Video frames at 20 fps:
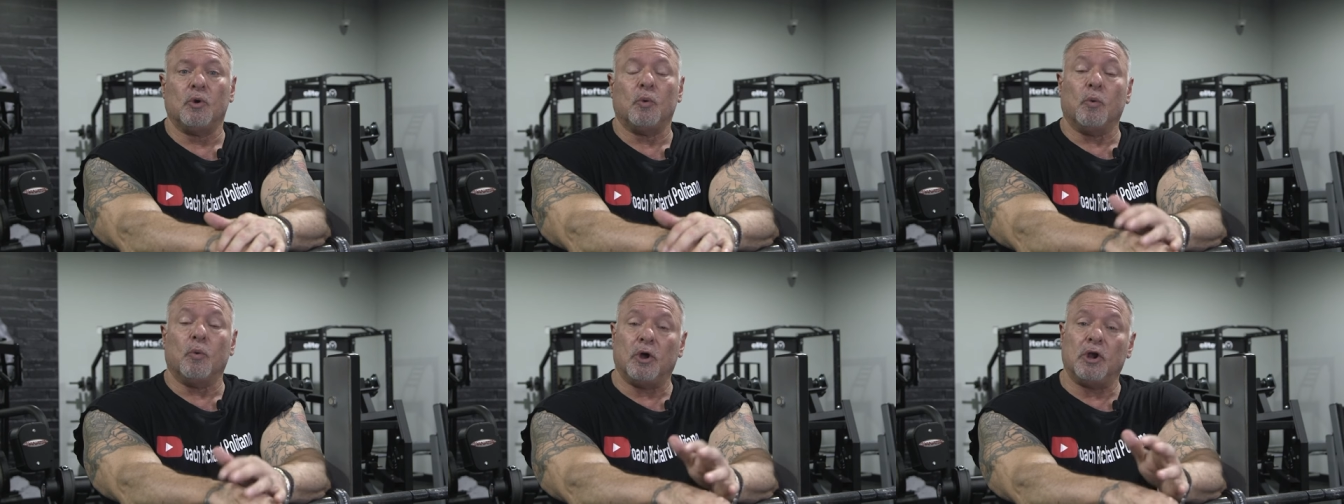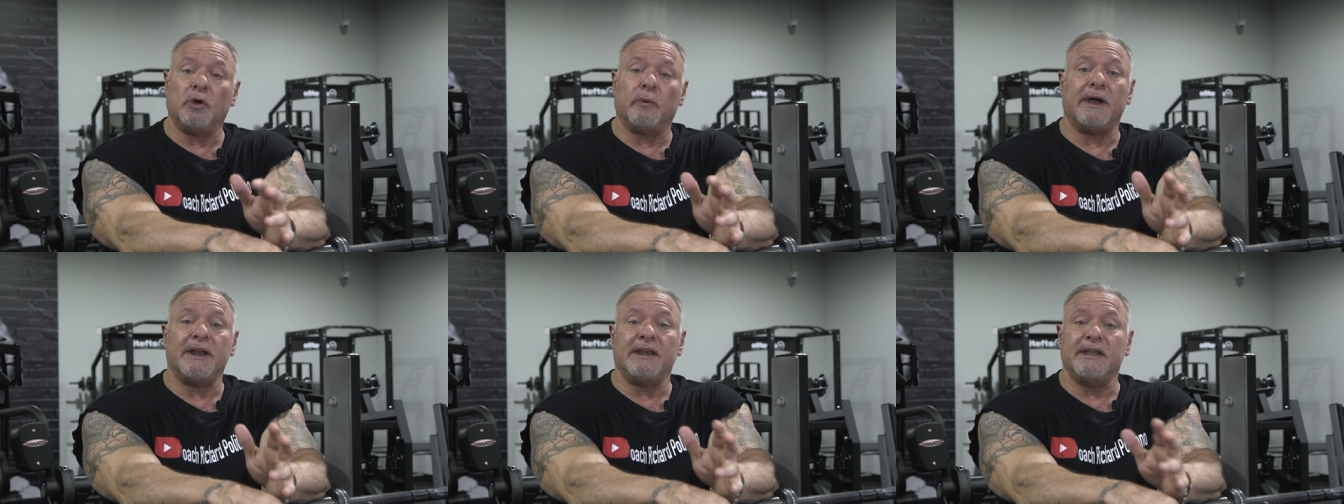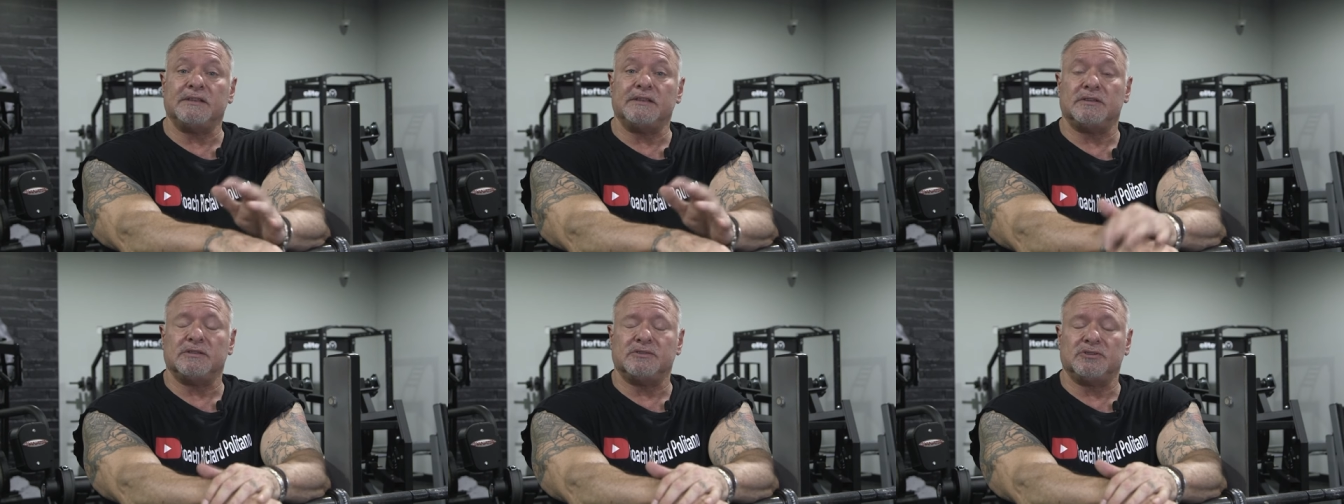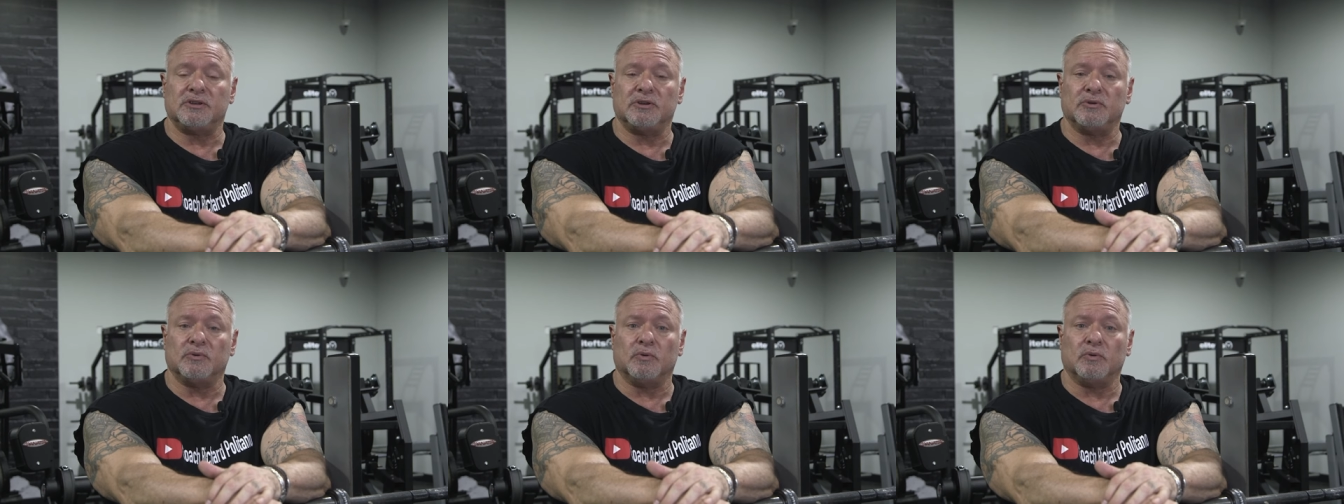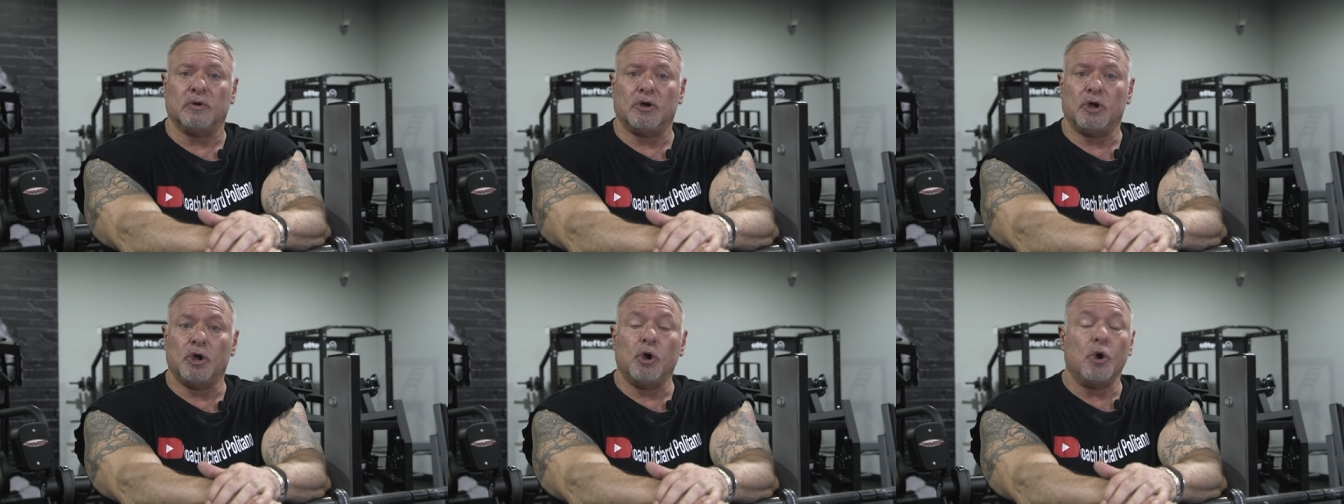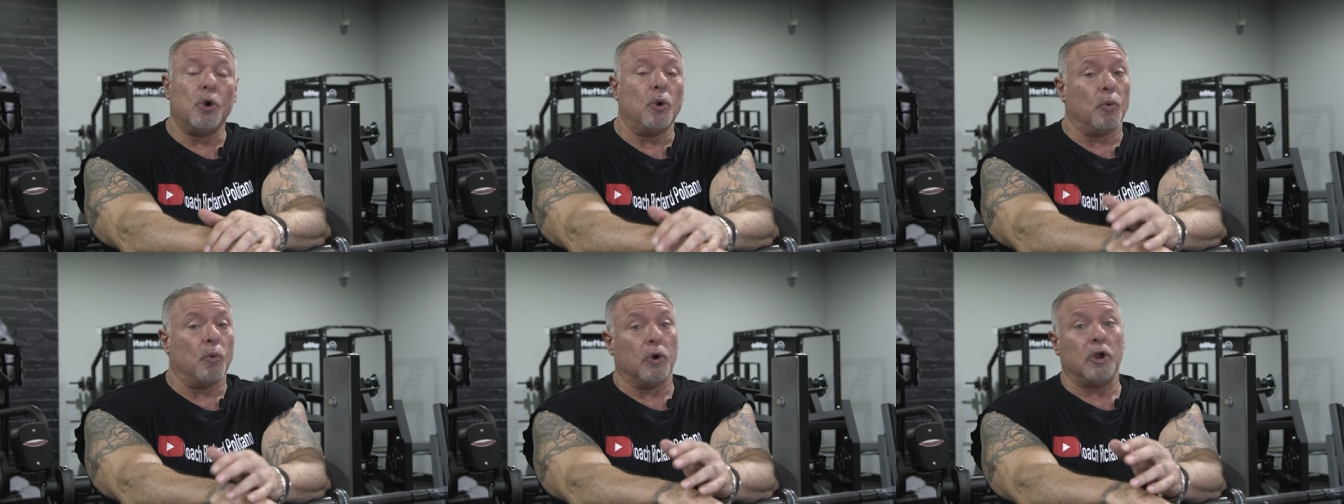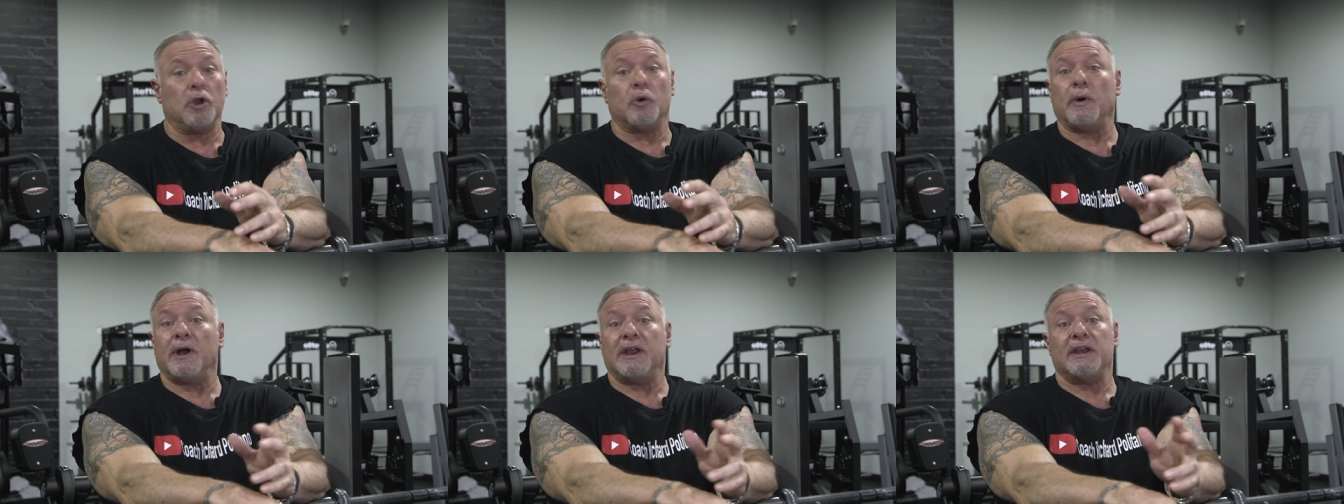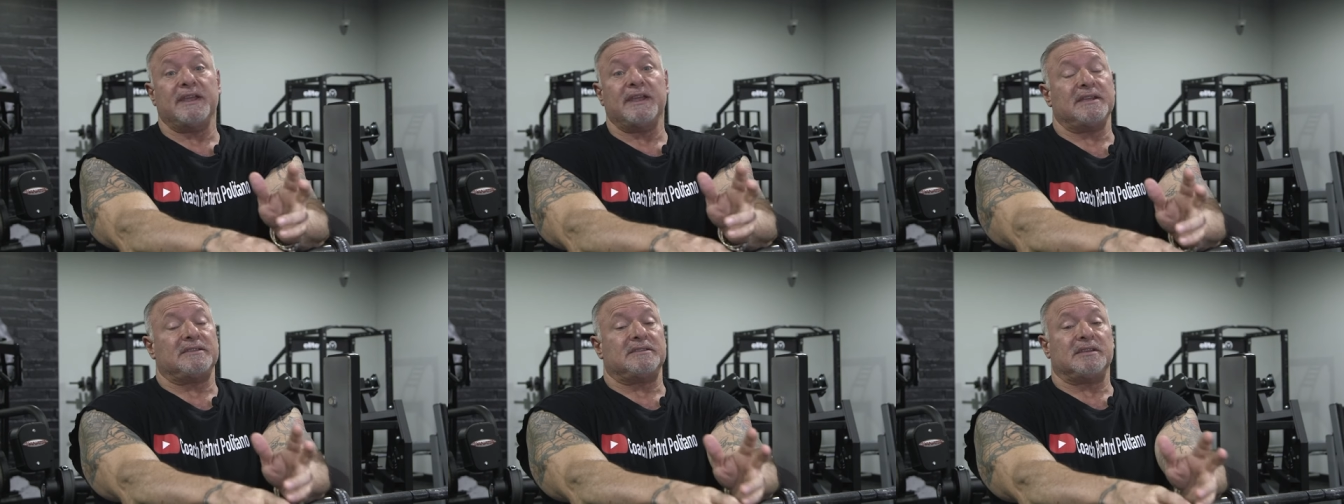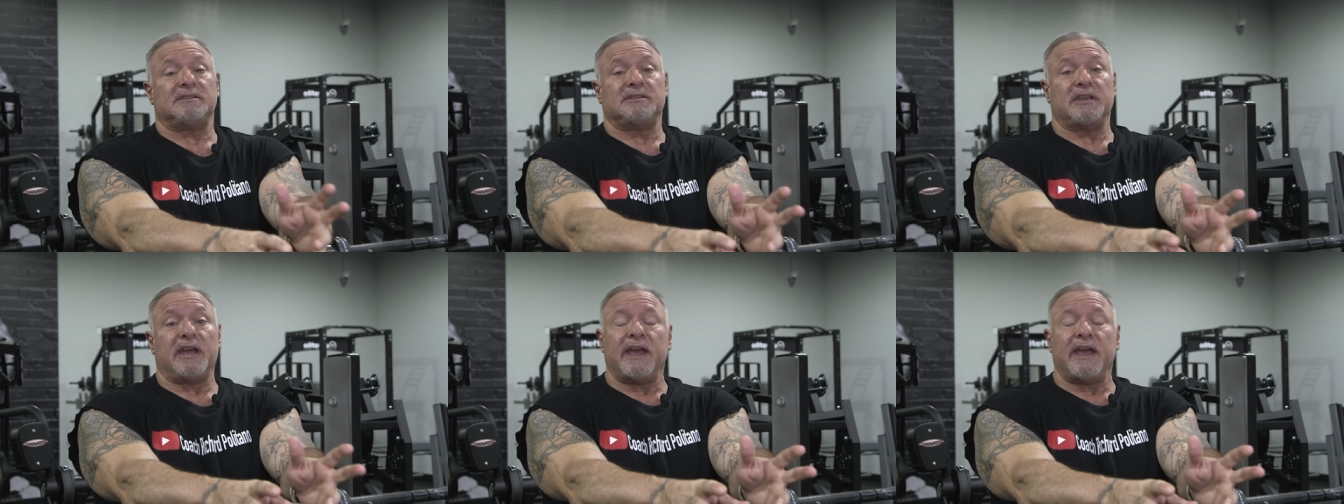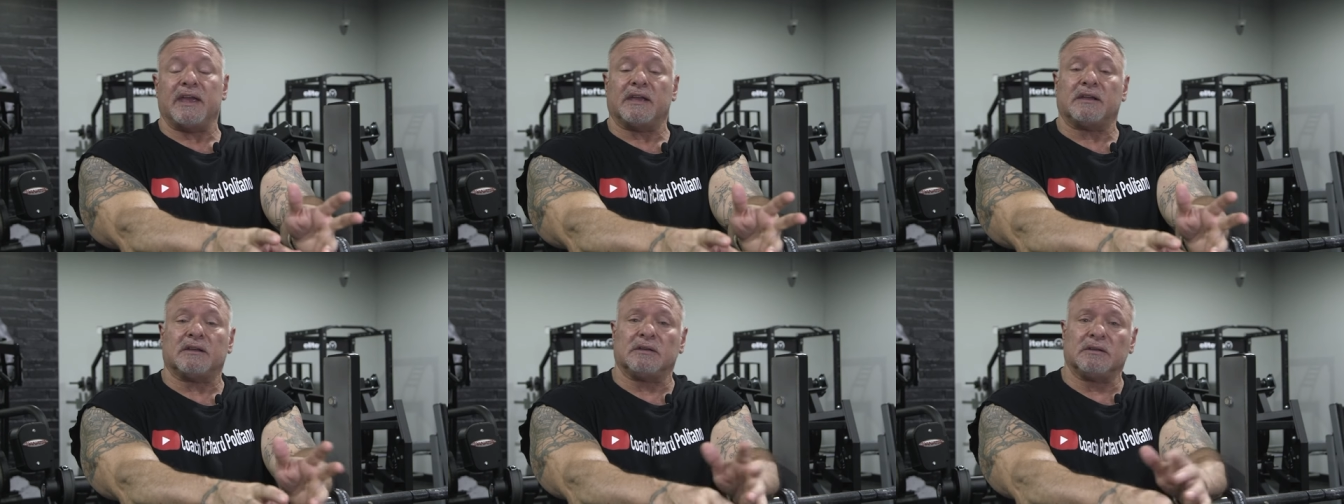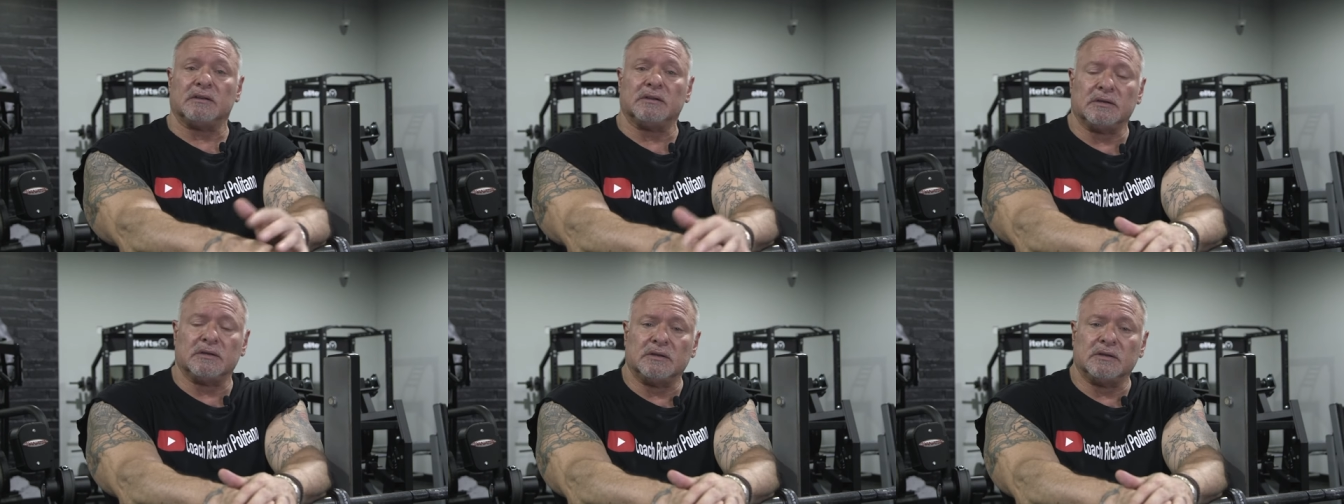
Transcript: What do I need to do? What do I need to take?